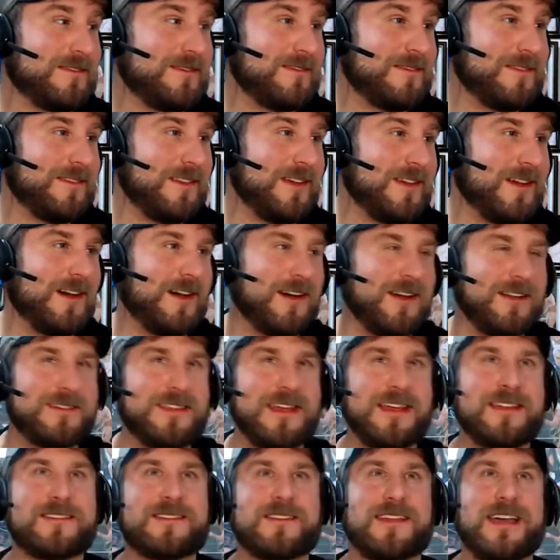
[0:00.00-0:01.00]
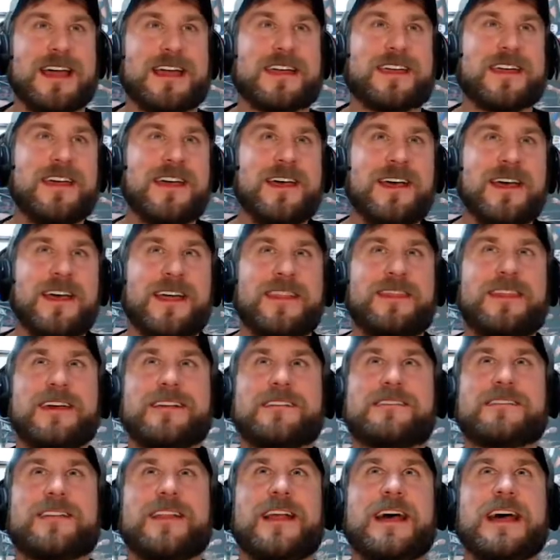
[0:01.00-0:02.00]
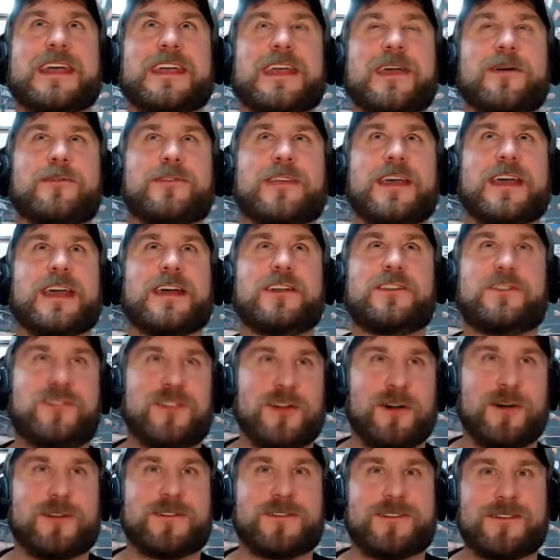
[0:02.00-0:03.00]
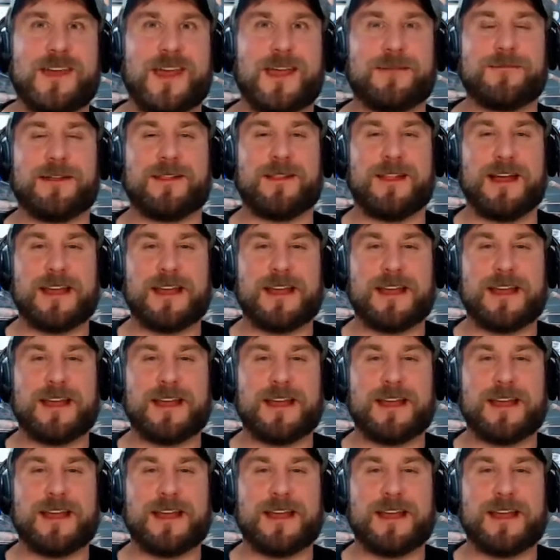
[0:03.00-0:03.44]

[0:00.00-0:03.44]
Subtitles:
It's like this, like it was like a joke segment,